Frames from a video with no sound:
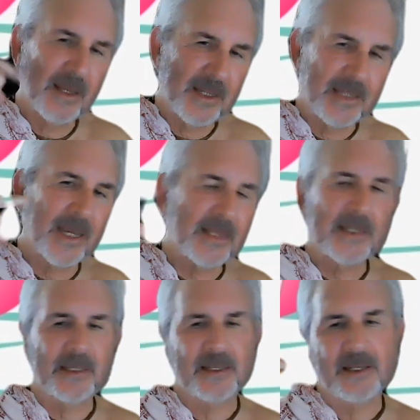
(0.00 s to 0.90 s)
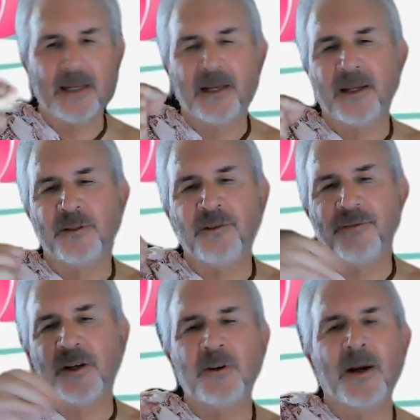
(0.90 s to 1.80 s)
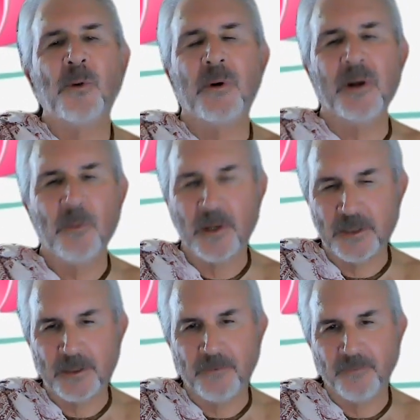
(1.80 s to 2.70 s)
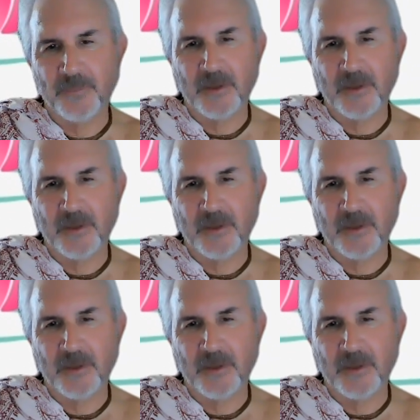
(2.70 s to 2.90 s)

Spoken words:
senses to figure out where he was.